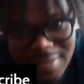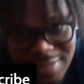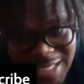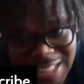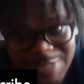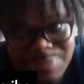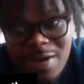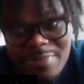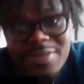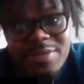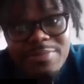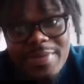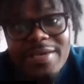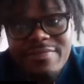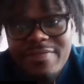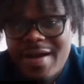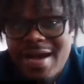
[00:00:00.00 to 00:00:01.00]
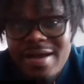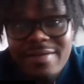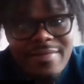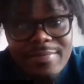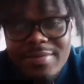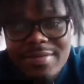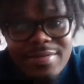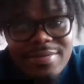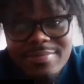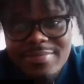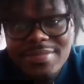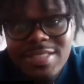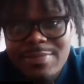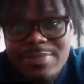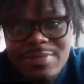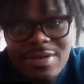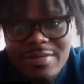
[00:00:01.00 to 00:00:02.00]
that's probably the main 5. I'm gonna
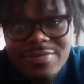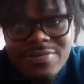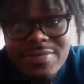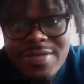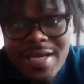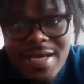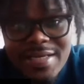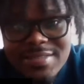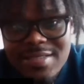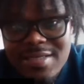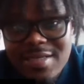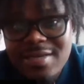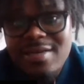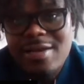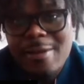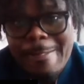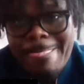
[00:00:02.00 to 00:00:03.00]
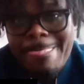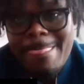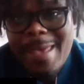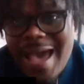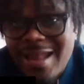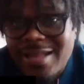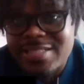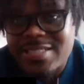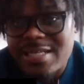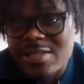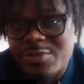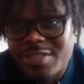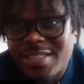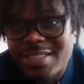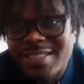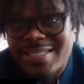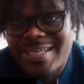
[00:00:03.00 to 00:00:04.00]
keep it on to you guys. Alex
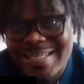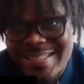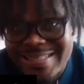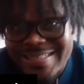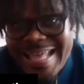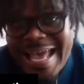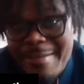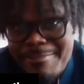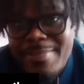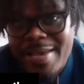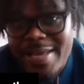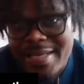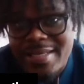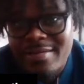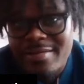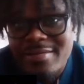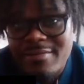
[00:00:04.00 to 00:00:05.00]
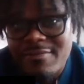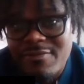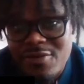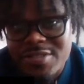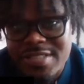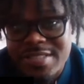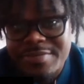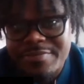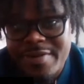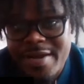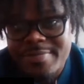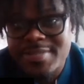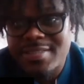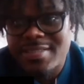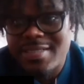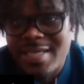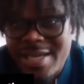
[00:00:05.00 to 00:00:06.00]
Leatherwood didn't get that many first team
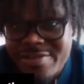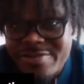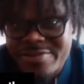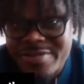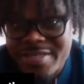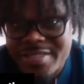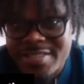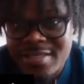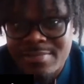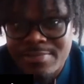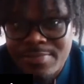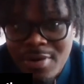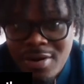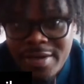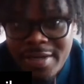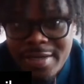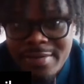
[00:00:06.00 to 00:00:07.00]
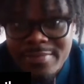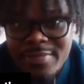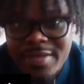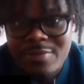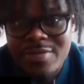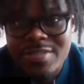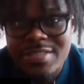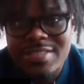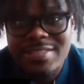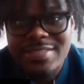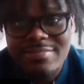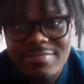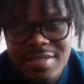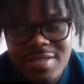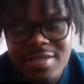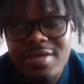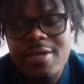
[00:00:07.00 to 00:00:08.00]
reps, and either did Dylan Parham. It wasn't
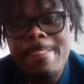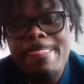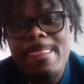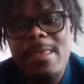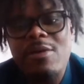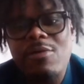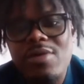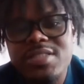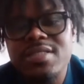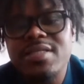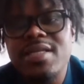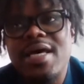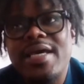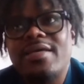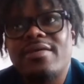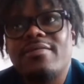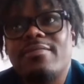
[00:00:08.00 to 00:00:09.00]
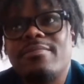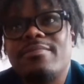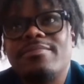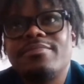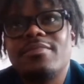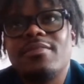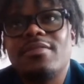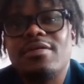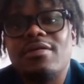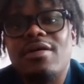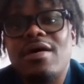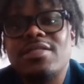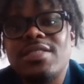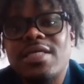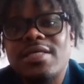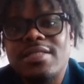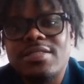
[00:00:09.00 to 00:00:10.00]
like, I'll
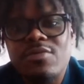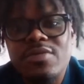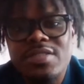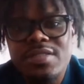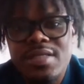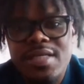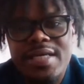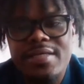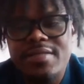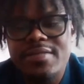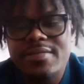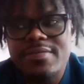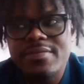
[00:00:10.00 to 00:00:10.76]
say this, it wasn't like